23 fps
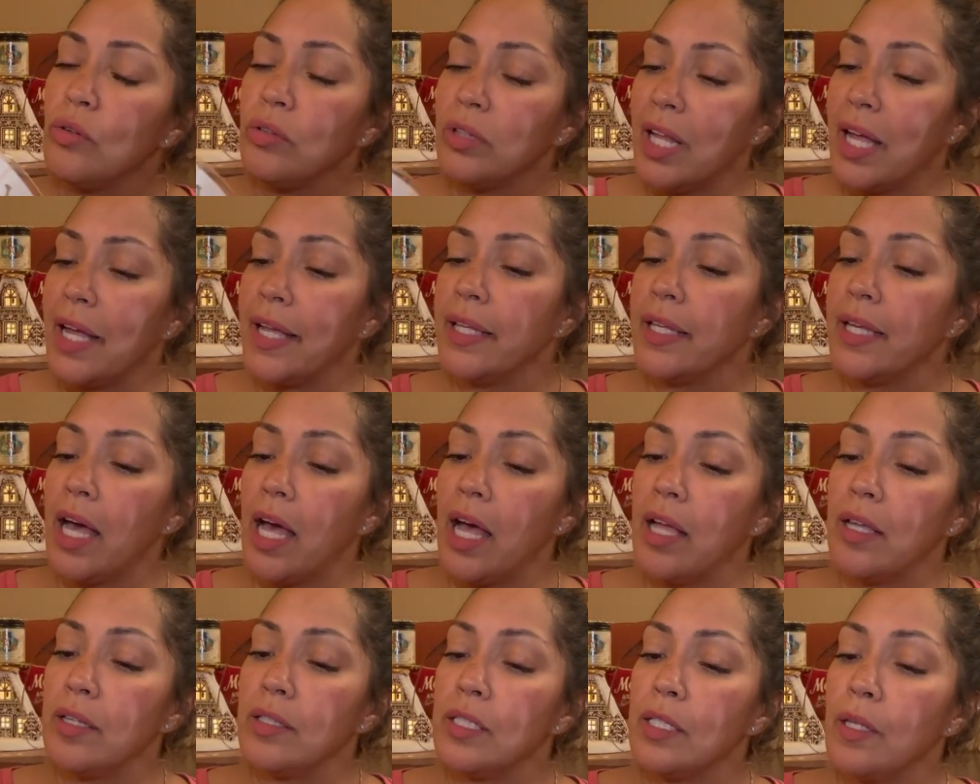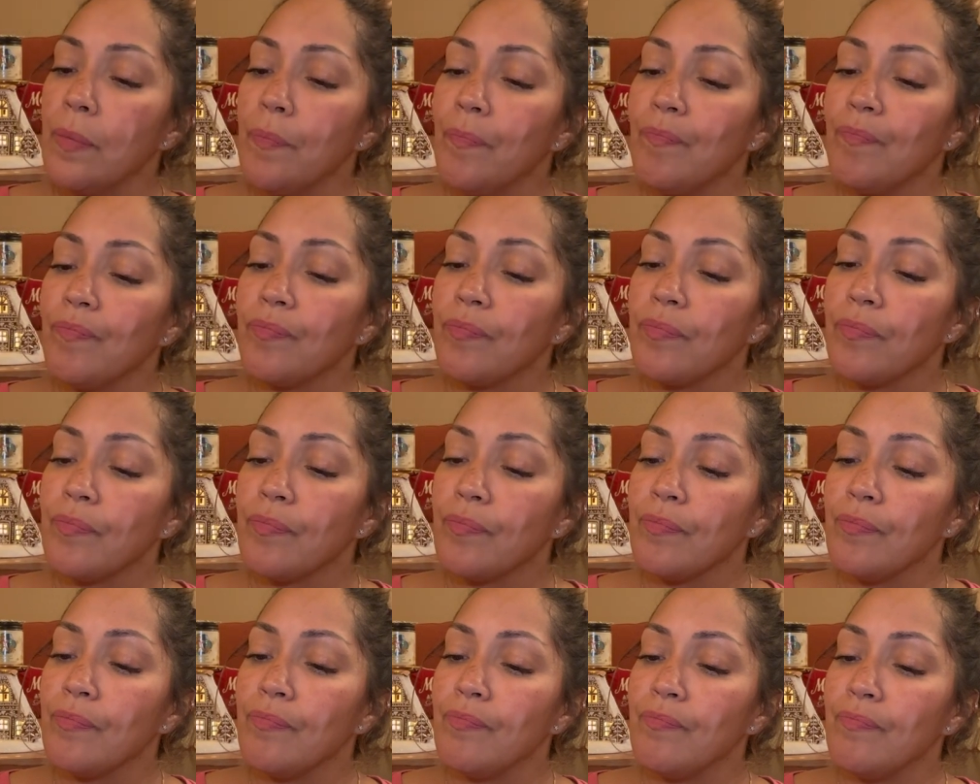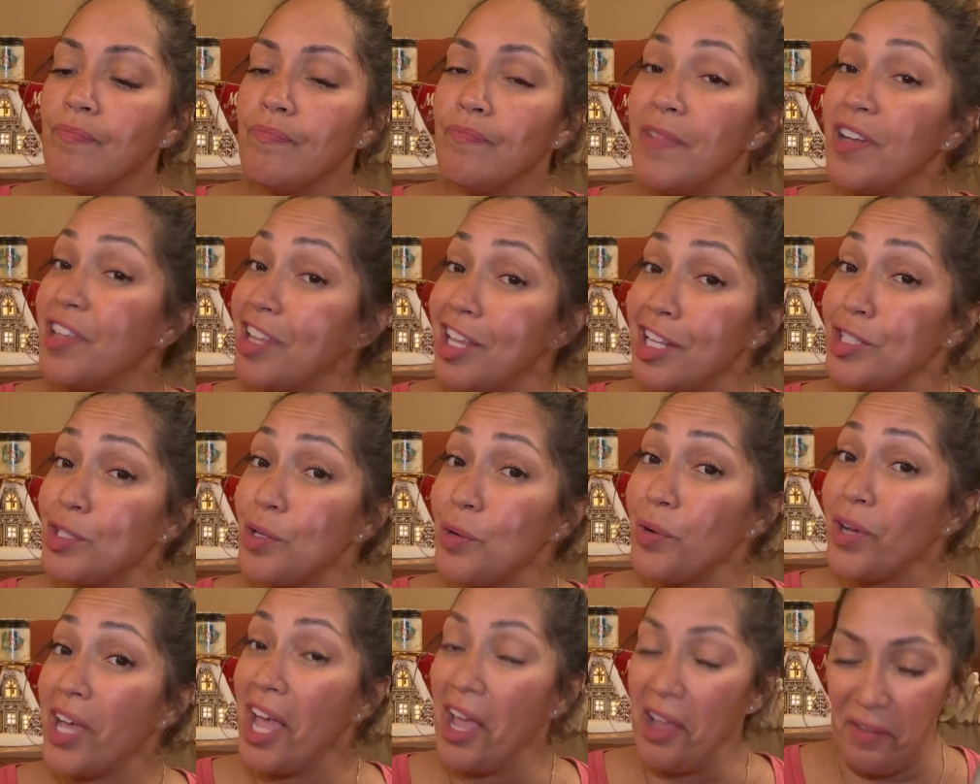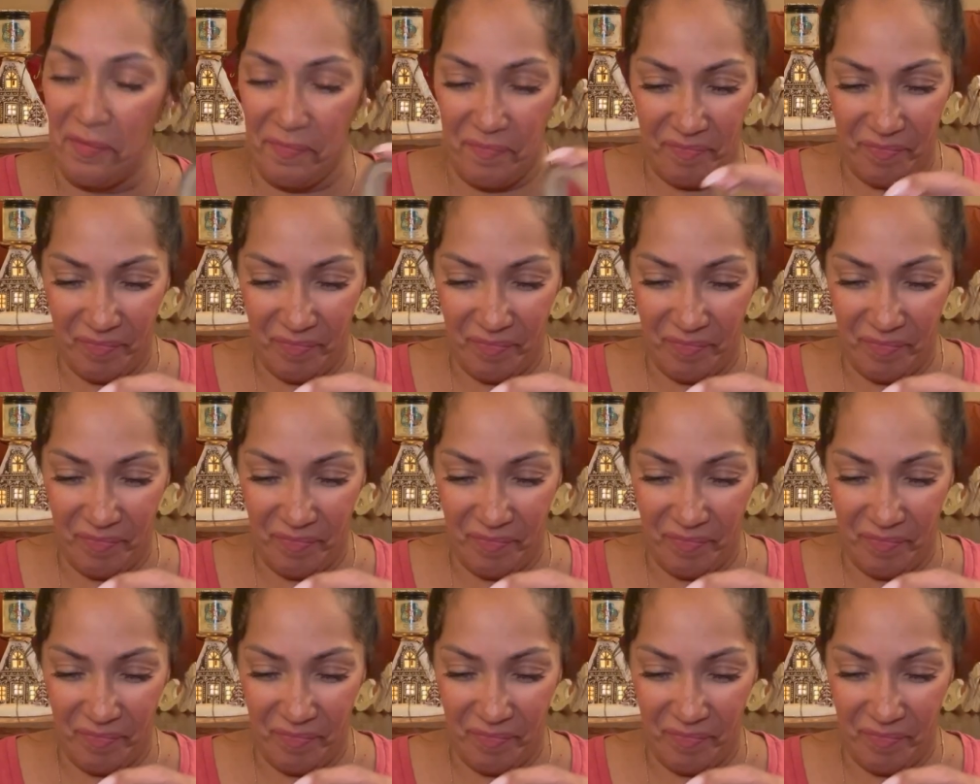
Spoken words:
light, guys, but that's okay.